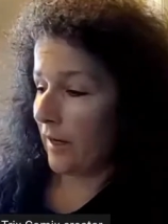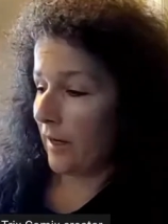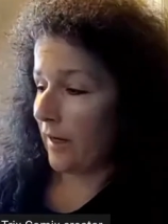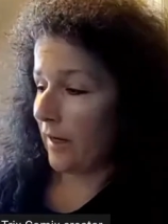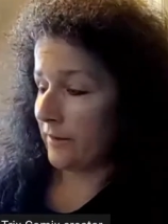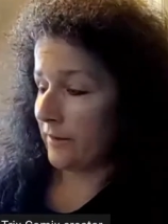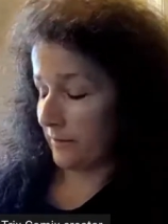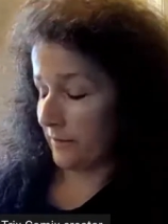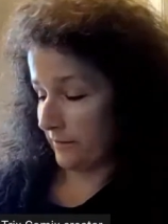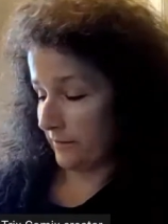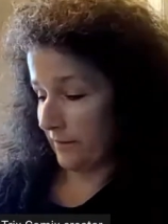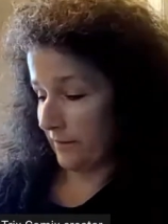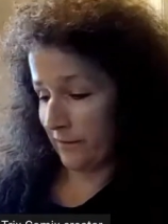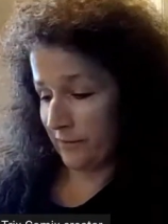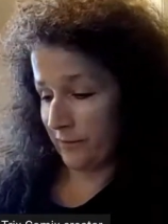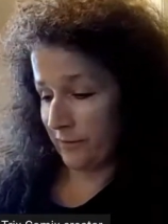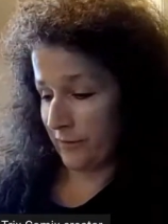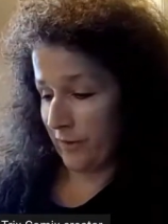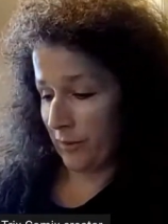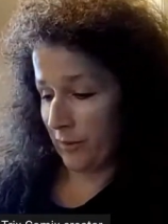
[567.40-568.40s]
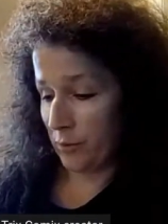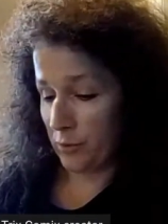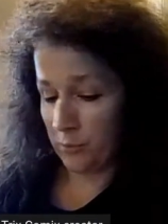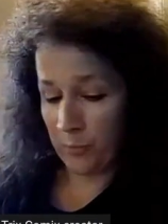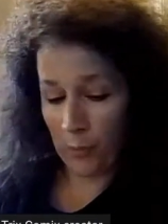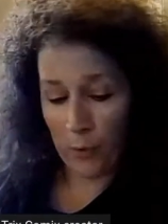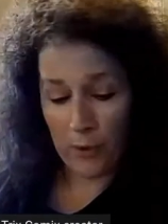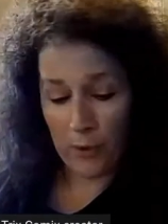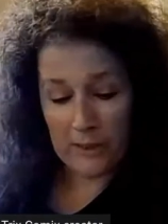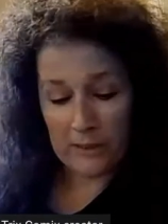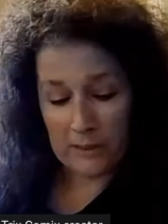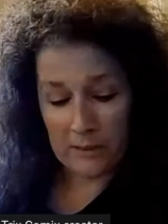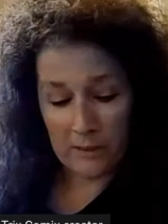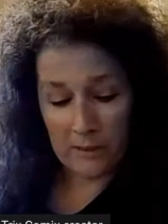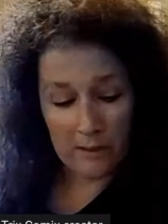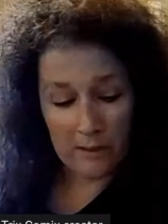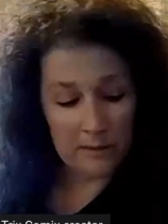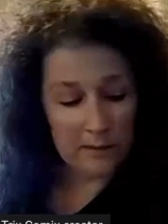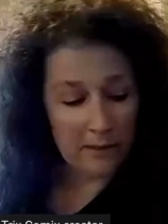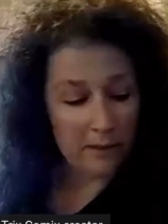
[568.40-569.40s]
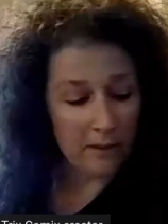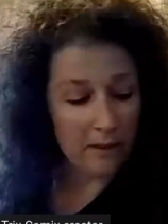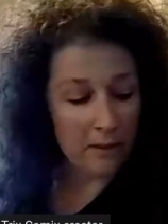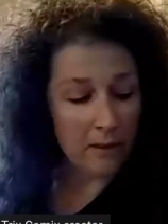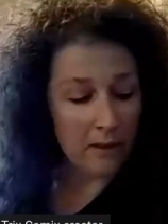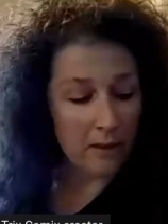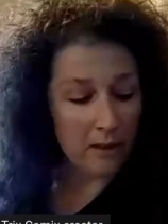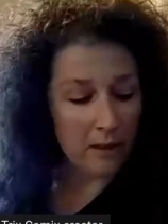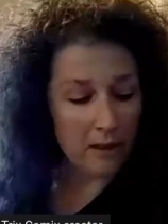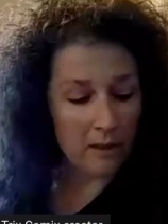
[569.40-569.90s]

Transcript: I, I I was born into this. I think